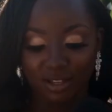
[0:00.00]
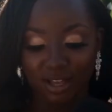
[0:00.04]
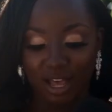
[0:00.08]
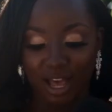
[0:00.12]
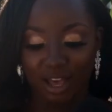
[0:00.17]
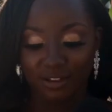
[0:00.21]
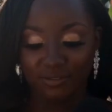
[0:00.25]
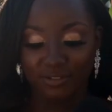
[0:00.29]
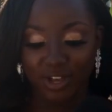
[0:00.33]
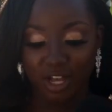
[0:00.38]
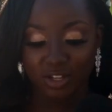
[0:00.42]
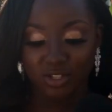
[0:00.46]

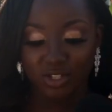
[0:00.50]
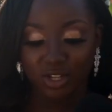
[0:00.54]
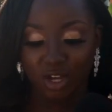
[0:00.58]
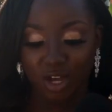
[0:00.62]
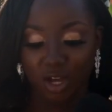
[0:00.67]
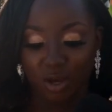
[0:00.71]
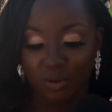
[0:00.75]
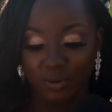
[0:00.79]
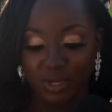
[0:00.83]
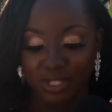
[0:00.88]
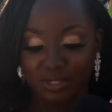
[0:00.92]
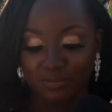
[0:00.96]
I vow to
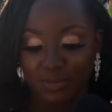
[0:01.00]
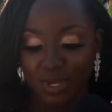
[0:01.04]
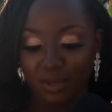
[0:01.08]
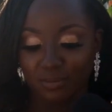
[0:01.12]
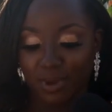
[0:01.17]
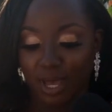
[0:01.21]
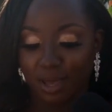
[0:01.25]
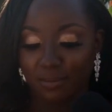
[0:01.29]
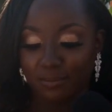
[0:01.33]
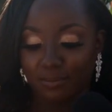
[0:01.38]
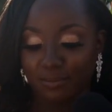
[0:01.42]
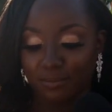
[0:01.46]
always be
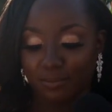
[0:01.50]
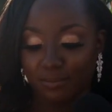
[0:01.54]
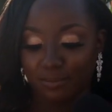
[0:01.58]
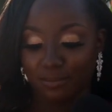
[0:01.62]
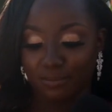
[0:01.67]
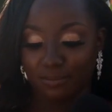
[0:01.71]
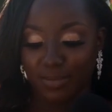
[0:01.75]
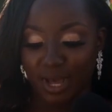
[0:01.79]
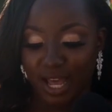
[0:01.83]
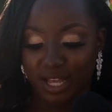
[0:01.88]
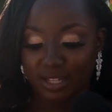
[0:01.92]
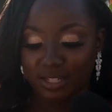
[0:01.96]
my
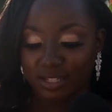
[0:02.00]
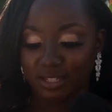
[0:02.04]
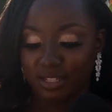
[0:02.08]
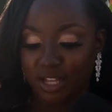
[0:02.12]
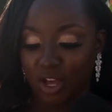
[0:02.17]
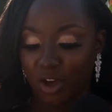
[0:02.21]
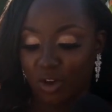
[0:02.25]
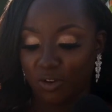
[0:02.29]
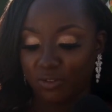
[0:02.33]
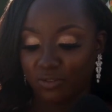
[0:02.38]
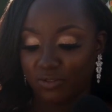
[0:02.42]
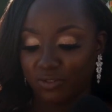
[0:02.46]
best
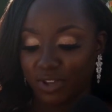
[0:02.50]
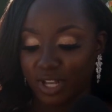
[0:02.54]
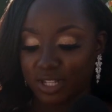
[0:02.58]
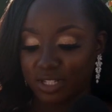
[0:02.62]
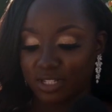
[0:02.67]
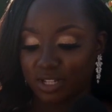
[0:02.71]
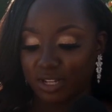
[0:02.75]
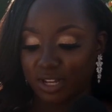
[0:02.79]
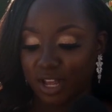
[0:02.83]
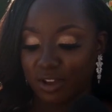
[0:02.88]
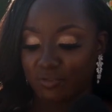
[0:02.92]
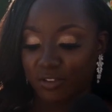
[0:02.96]
self and
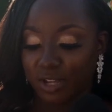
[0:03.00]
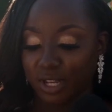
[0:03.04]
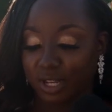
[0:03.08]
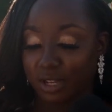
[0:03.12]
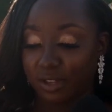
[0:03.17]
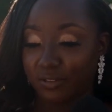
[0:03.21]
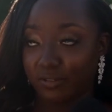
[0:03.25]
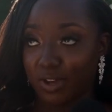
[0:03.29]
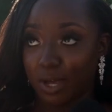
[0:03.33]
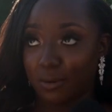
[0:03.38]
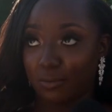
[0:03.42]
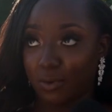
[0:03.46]
to never
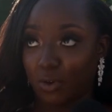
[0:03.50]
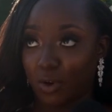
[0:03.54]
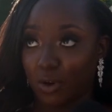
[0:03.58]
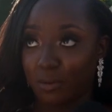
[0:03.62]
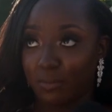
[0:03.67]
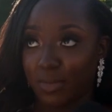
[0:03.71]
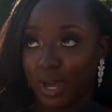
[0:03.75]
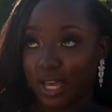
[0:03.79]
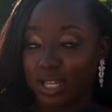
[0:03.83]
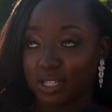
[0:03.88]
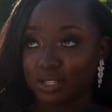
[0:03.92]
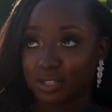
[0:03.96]
give up
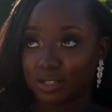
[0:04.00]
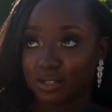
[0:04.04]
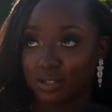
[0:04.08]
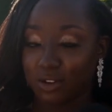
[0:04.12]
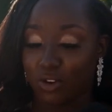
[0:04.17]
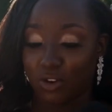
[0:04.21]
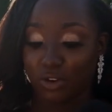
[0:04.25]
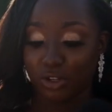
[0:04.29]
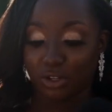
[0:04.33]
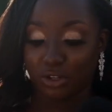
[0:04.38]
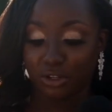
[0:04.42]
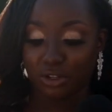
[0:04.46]

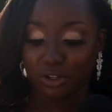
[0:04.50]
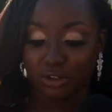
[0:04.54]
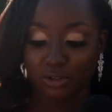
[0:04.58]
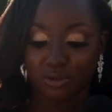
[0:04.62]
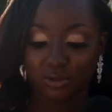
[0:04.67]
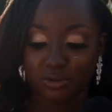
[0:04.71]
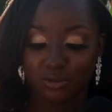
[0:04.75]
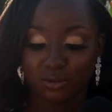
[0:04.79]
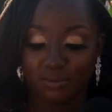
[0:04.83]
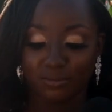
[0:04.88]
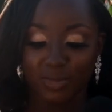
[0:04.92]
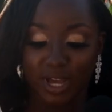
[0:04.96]
on you,
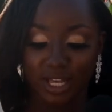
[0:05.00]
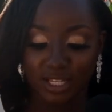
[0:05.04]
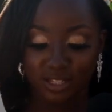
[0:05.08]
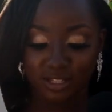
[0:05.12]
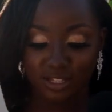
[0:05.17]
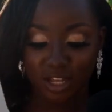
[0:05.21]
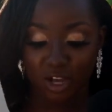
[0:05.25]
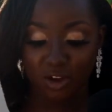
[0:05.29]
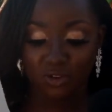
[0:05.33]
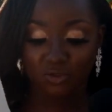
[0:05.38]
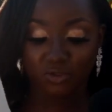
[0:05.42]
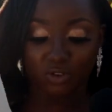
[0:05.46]

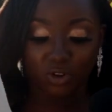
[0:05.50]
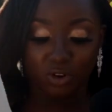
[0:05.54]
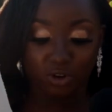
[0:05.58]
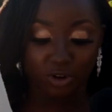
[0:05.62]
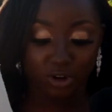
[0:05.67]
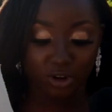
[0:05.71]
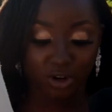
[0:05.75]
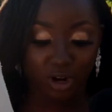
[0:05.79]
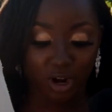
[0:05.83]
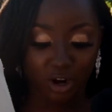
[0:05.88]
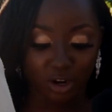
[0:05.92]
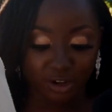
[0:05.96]
myself,
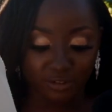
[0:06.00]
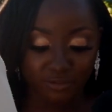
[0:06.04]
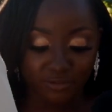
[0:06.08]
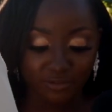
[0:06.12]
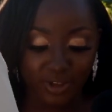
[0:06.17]
or our